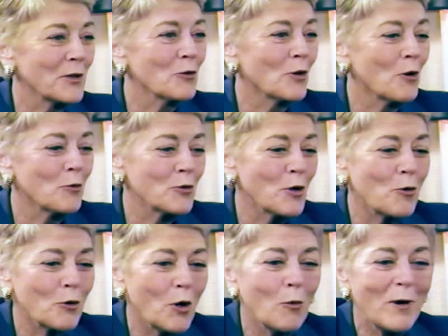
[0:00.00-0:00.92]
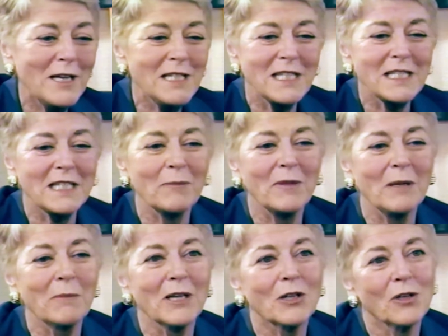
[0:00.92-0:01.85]
You go. Don't go into
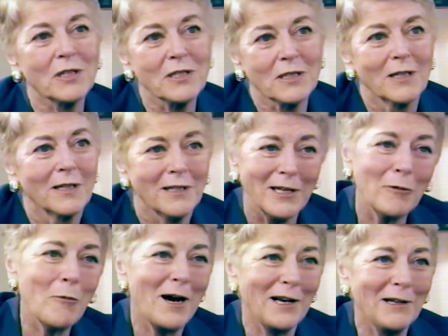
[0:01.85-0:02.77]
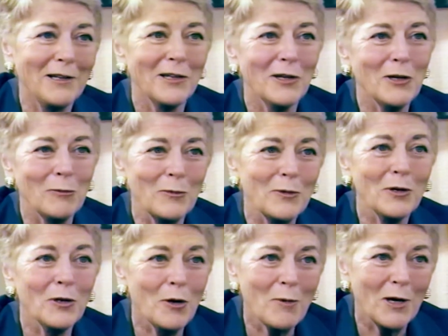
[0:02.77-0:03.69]
something because you want to. You
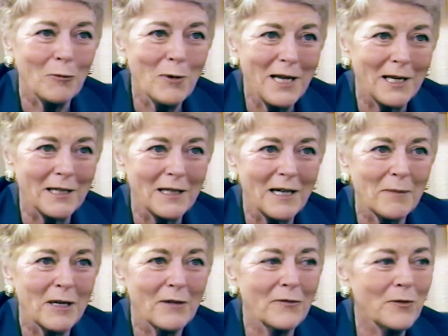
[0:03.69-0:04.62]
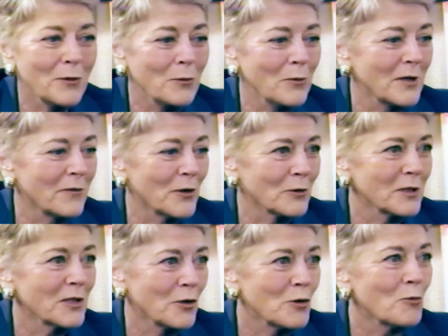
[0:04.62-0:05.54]
you don't want to win. I mean, if you if you're a
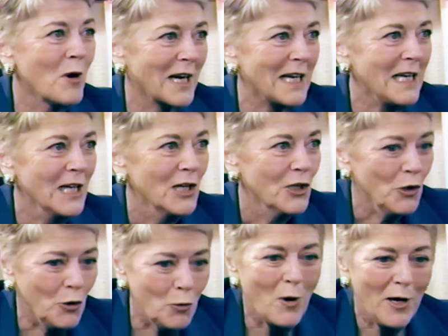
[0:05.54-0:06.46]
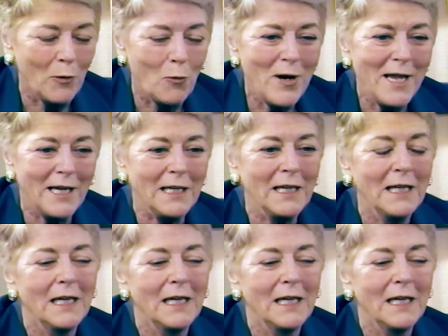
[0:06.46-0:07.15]
leader, you want to. You want to win.